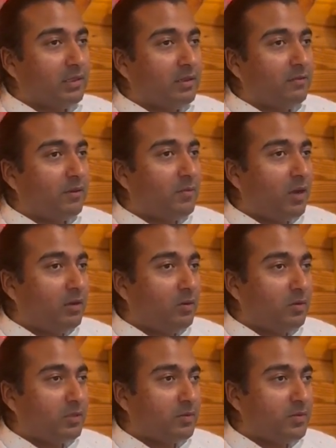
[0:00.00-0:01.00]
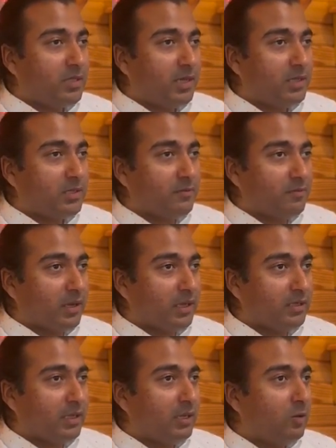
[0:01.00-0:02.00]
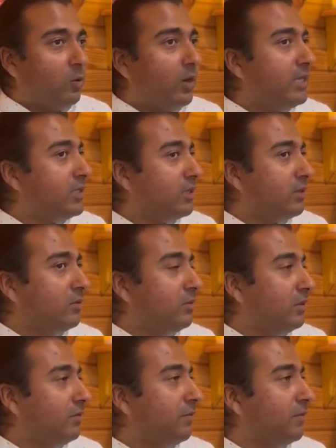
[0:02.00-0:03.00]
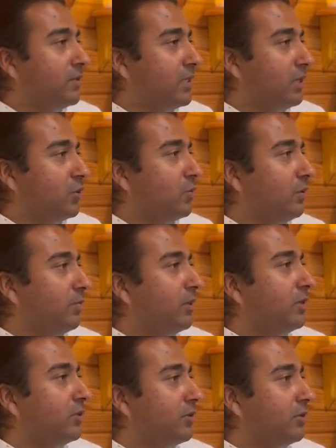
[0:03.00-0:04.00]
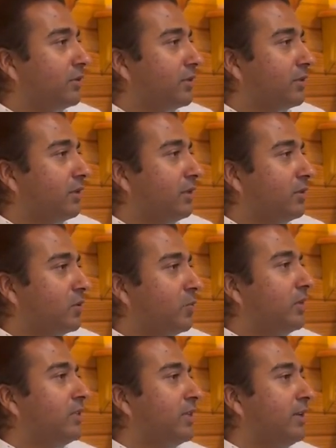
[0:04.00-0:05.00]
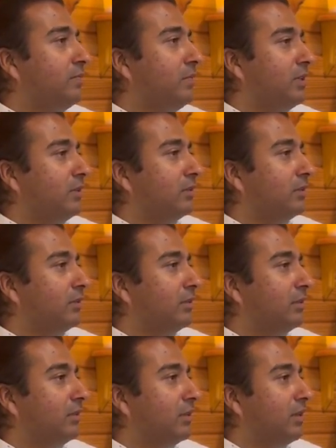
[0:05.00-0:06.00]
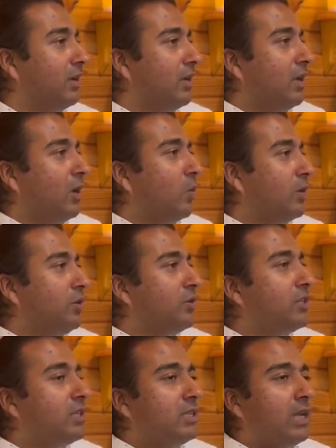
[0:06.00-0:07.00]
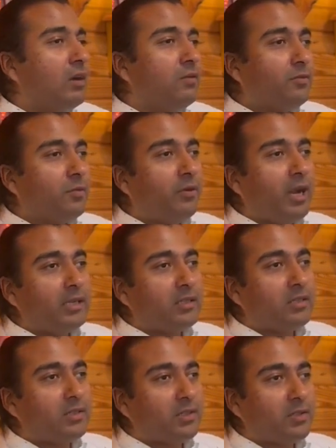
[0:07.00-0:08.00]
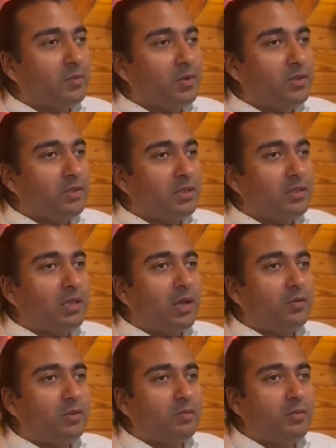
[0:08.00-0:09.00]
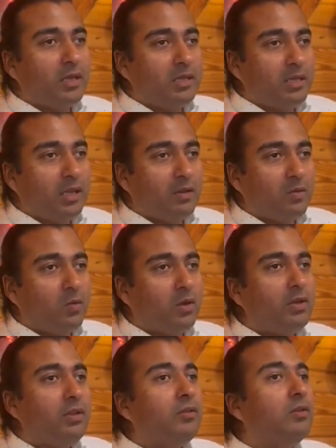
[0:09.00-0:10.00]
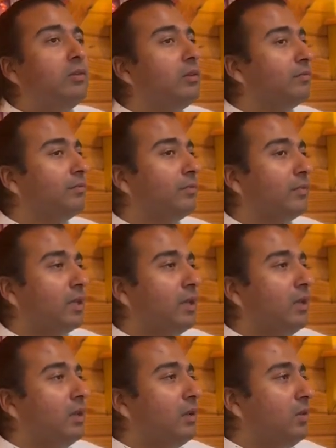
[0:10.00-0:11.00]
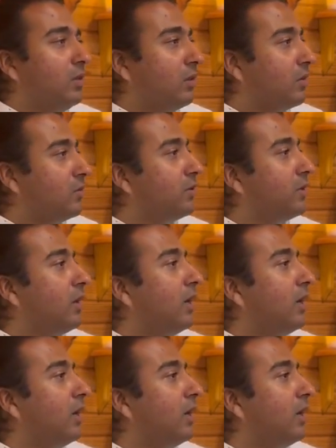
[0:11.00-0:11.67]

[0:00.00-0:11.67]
from unwholesome states of mind and quite secluded from sensual pleasures. So what does that mean? When you sit down for practice, when you sit down to meditate, what are you doing? You close your